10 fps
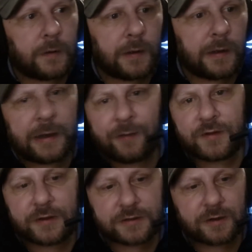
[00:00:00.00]

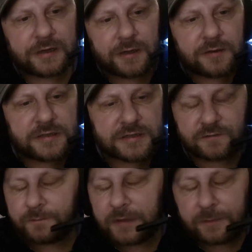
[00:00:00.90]
having the diagnosis
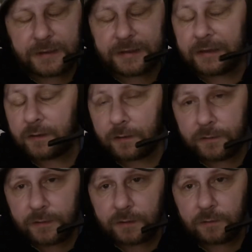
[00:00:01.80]
of BPD, I don't
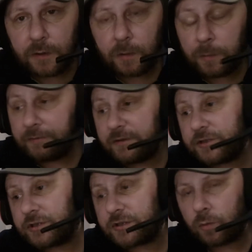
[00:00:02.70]
know. Whether it's
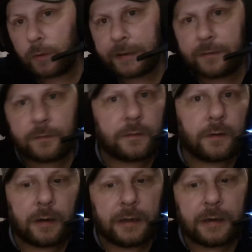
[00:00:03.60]
just the way that
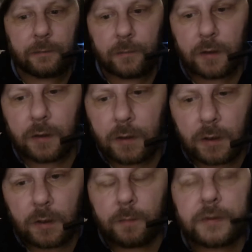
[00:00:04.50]
I am,
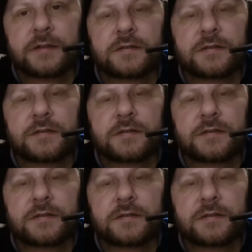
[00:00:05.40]
but